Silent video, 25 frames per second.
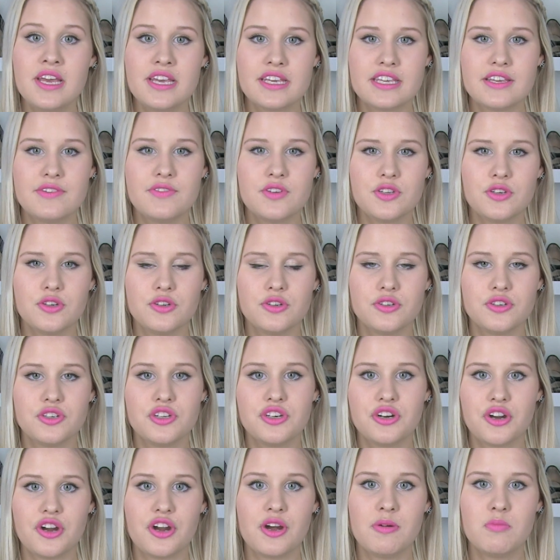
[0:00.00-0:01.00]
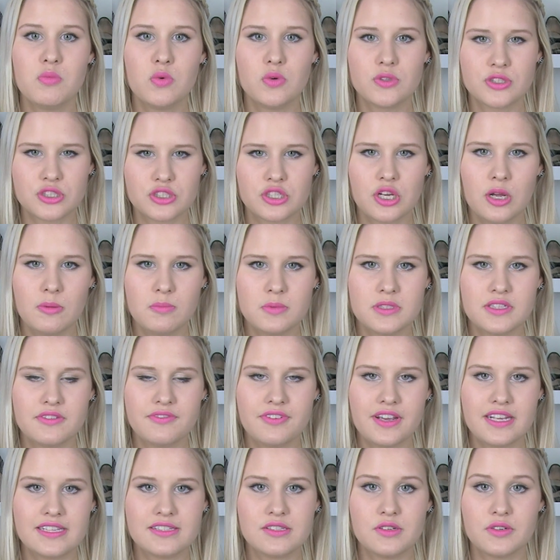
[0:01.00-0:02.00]
giving you, you know, a more sculpted
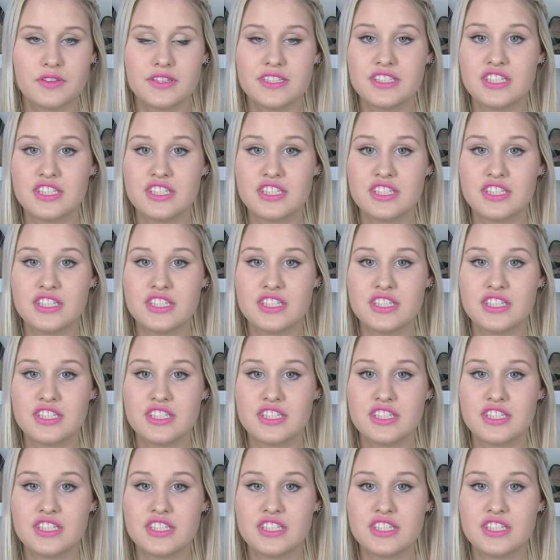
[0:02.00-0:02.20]
face look.